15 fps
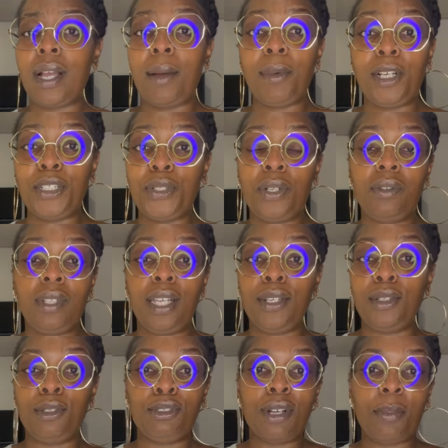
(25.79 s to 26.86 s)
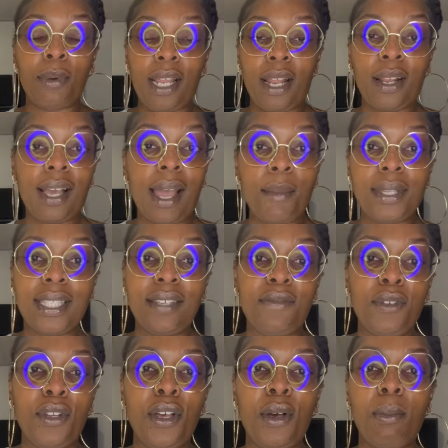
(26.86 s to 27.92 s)
I'm not sure if they do. Drop it down in the comments if you
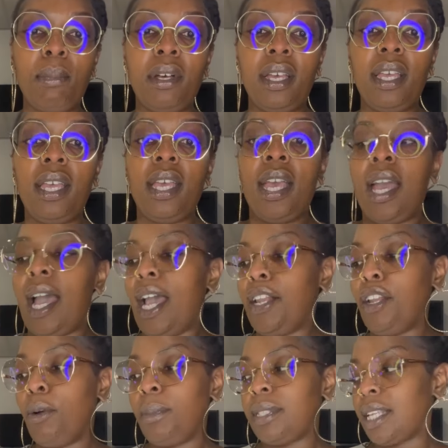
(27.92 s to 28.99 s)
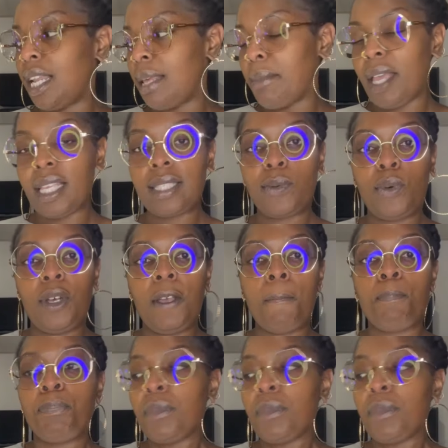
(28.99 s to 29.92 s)
know, but I know Bazzani makes one.